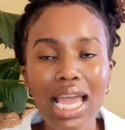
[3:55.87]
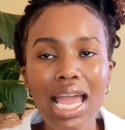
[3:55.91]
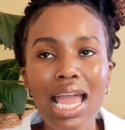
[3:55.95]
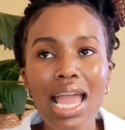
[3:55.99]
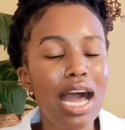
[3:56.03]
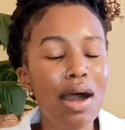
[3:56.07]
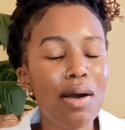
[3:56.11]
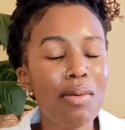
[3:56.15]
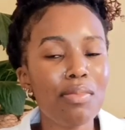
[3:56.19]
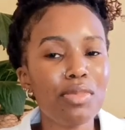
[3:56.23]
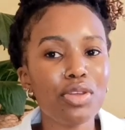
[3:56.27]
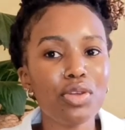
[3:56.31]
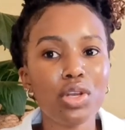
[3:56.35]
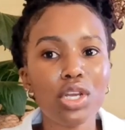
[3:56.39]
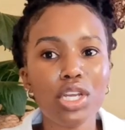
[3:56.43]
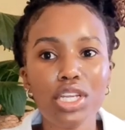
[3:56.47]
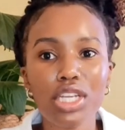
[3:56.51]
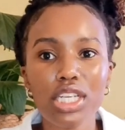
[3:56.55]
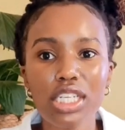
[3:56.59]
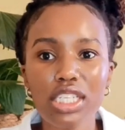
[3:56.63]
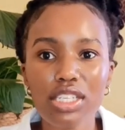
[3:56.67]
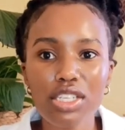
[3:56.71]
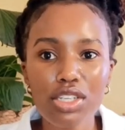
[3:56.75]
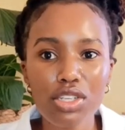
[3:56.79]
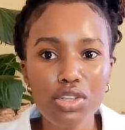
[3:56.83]
Um, you
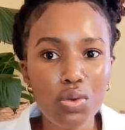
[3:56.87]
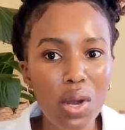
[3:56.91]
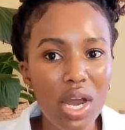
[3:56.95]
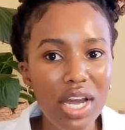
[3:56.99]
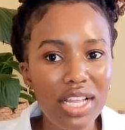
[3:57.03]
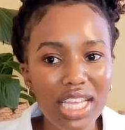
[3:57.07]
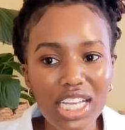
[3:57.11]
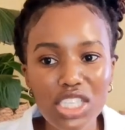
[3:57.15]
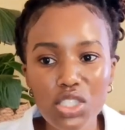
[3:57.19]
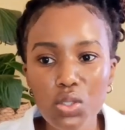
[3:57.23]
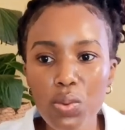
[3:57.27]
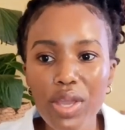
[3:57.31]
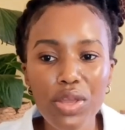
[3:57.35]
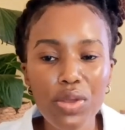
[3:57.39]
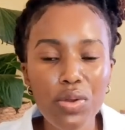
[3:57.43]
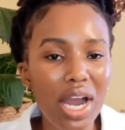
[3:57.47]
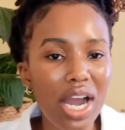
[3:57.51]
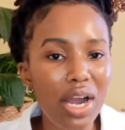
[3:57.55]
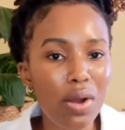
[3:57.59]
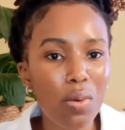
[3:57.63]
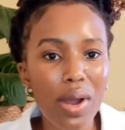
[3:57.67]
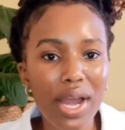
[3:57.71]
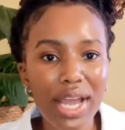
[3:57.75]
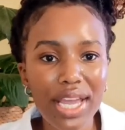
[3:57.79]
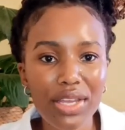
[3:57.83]
learn, you that's where you
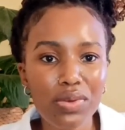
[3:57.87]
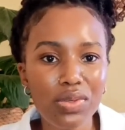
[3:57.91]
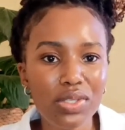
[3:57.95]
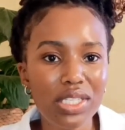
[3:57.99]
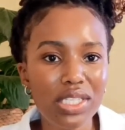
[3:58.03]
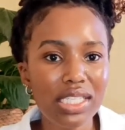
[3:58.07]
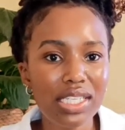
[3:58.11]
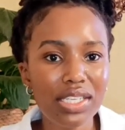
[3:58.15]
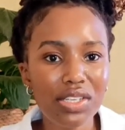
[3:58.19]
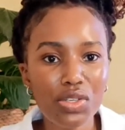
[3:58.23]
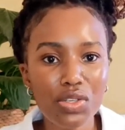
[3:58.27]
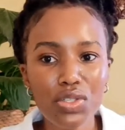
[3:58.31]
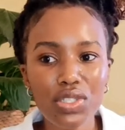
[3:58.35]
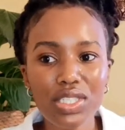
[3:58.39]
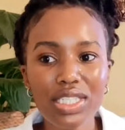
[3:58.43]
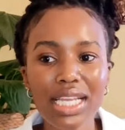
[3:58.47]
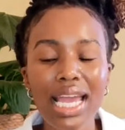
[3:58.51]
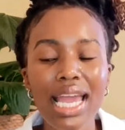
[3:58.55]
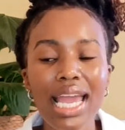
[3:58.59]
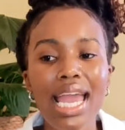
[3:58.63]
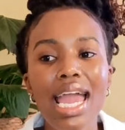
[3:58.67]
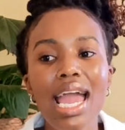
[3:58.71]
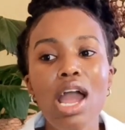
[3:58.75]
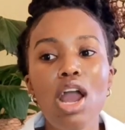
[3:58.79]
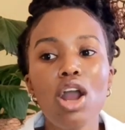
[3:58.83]
acquire your skills
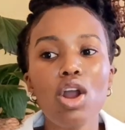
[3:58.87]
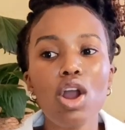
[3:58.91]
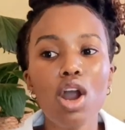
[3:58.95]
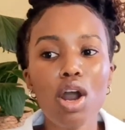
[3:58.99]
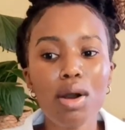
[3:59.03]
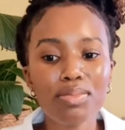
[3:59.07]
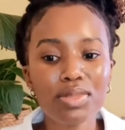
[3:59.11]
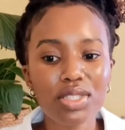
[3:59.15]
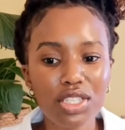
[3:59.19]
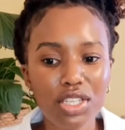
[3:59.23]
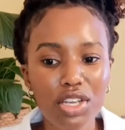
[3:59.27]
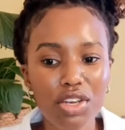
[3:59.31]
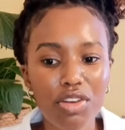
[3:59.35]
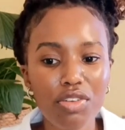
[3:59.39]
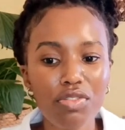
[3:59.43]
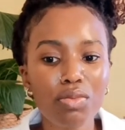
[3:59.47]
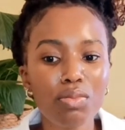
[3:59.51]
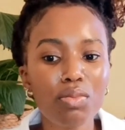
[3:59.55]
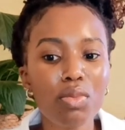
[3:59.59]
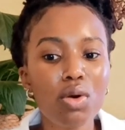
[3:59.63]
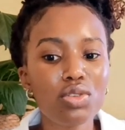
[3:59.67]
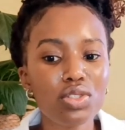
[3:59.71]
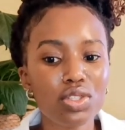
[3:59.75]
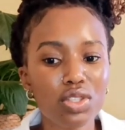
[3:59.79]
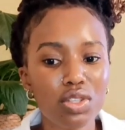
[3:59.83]
ComServe,
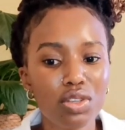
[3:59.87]
most